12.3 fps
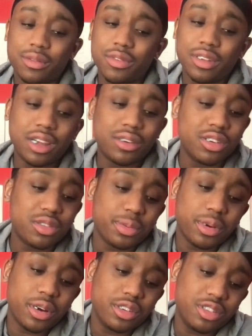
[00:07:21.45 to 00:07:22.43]
I feel like Chris
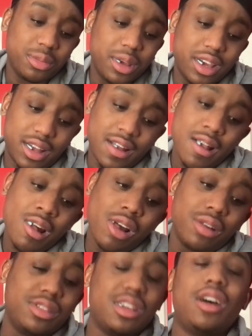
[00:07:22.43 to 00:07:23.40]
Paul should make it.
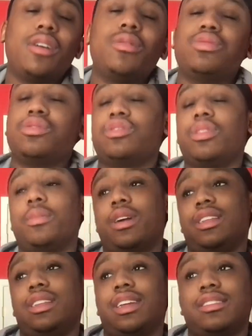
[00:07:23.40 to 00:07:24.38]
Now, for
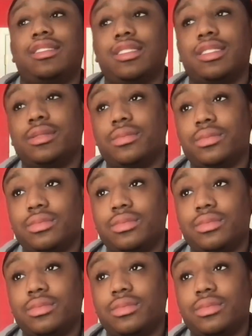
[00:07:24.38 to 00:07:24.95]
somebody that should